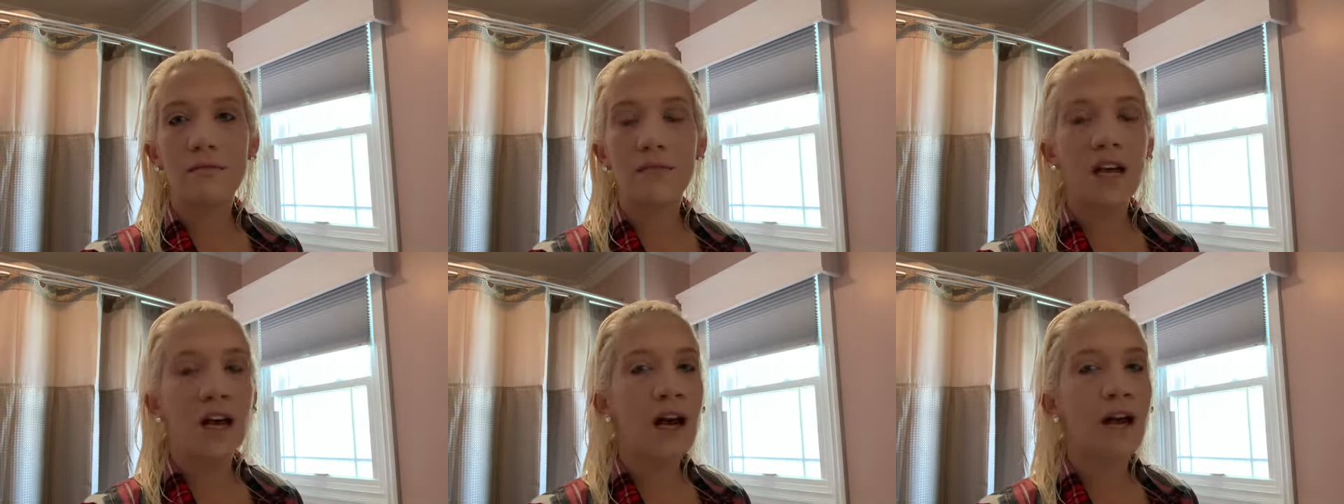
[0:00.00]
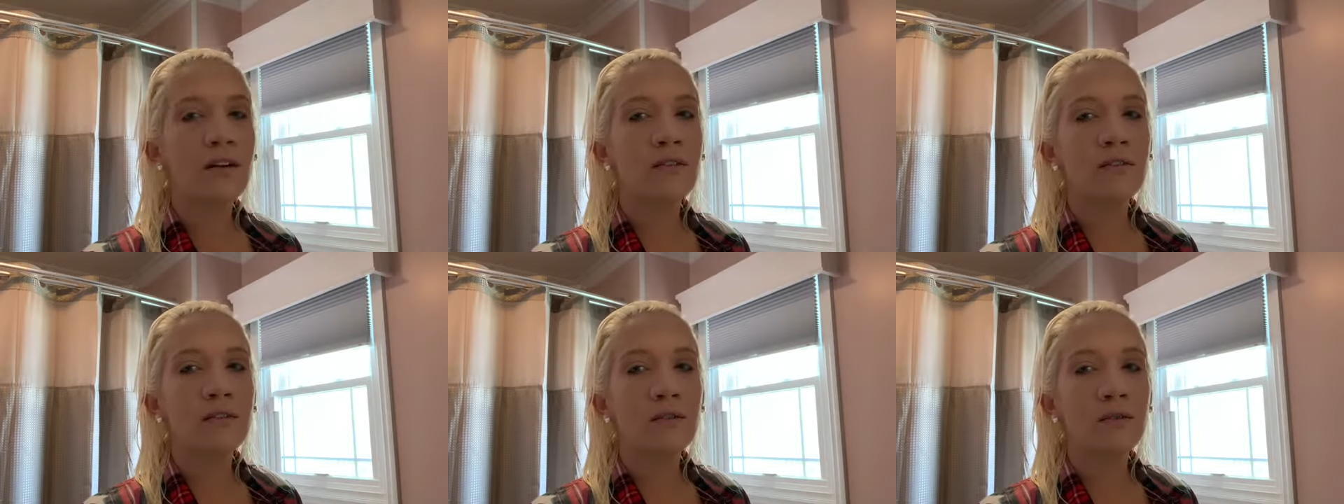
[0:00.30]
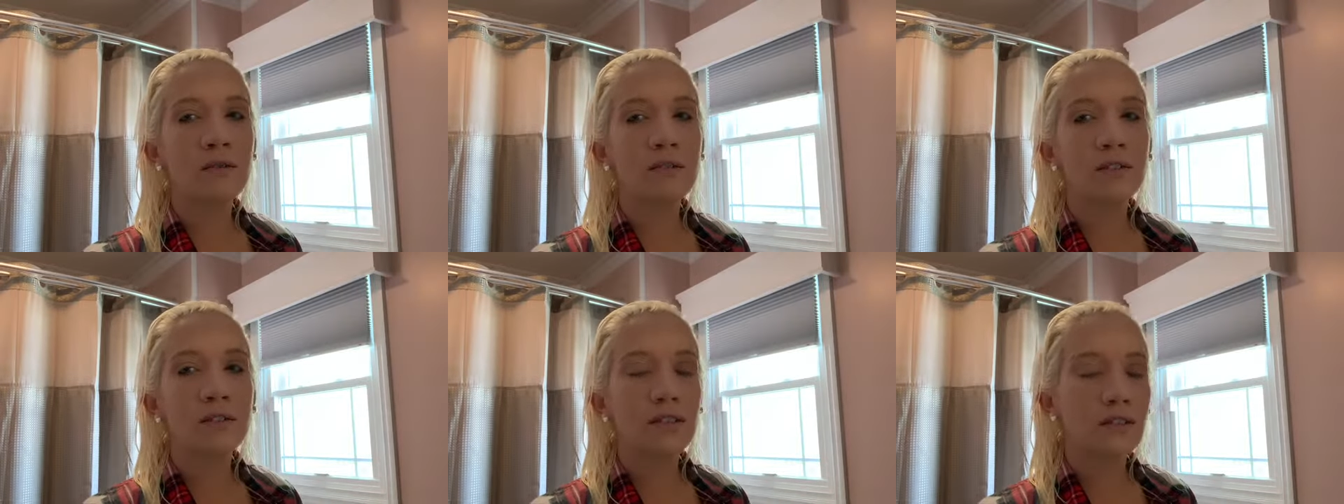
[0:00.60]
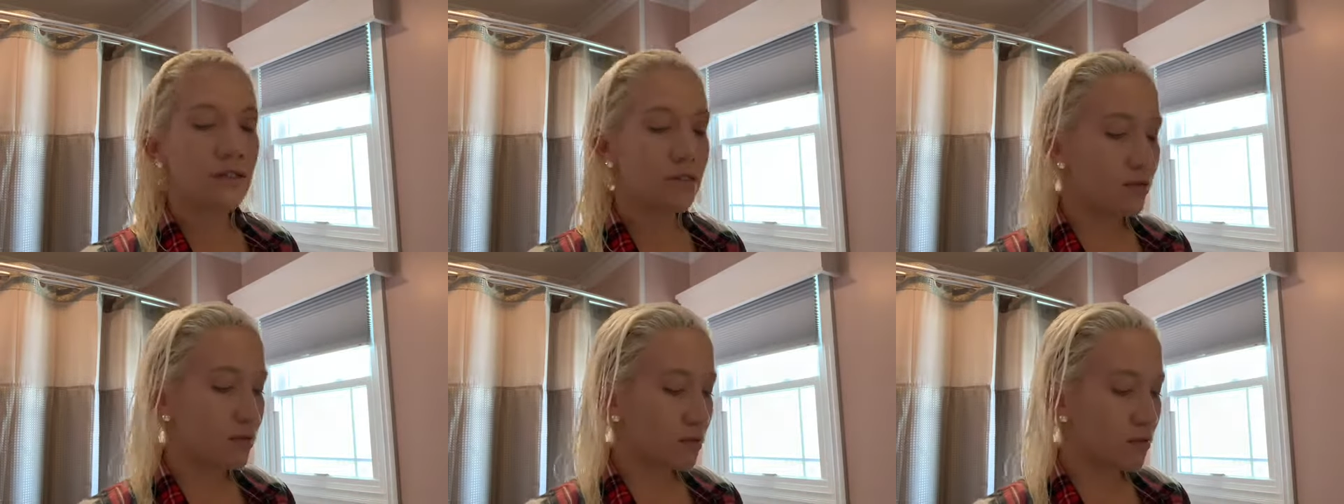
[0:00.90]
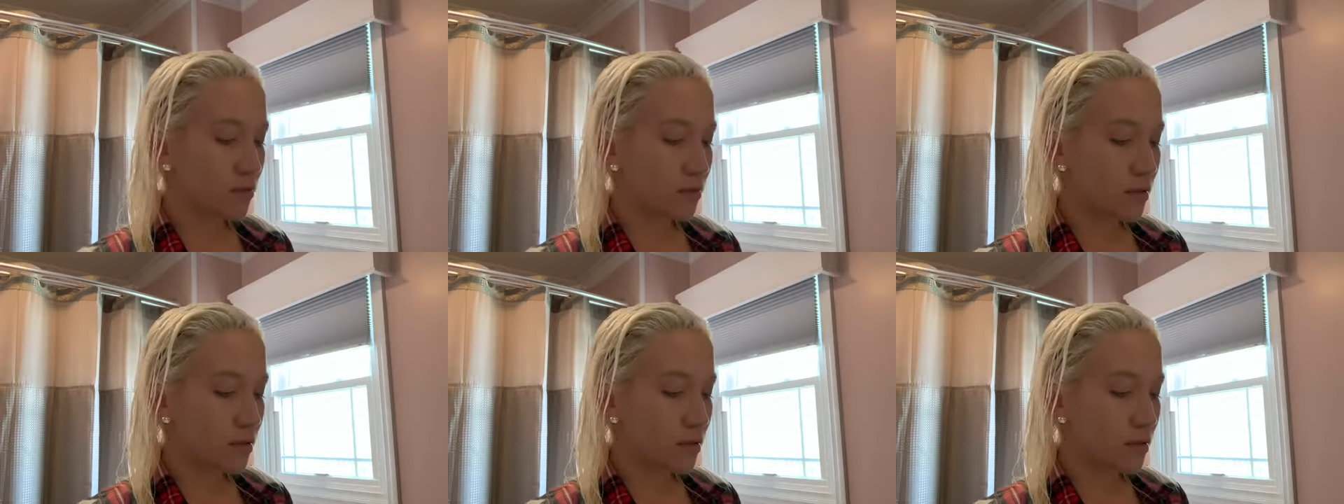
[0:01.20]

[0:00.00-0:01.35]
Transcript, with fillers: I don't know what to do.